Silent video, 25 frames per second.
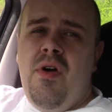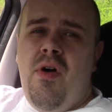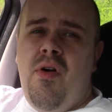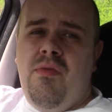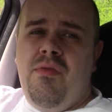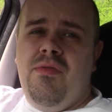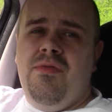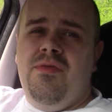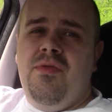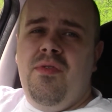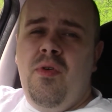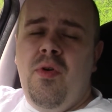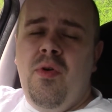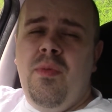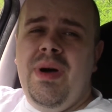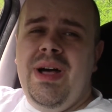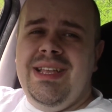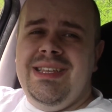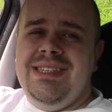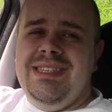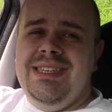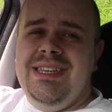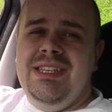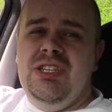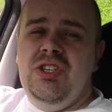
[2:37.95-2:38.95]
of
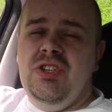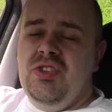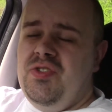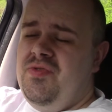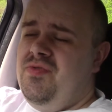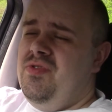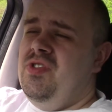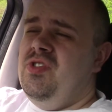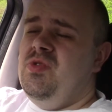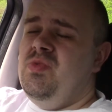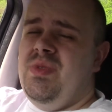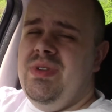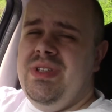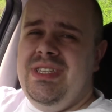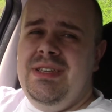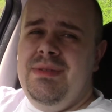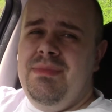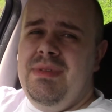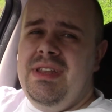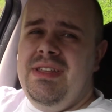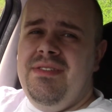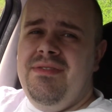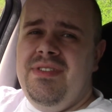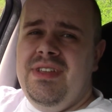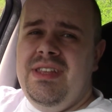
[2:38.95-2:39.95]
formatting just for a
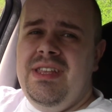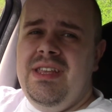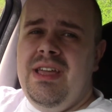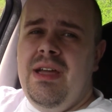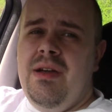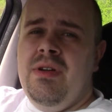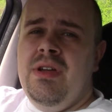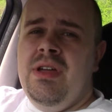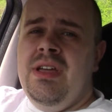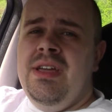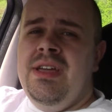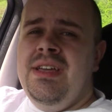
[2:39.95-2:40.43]
20-minute video.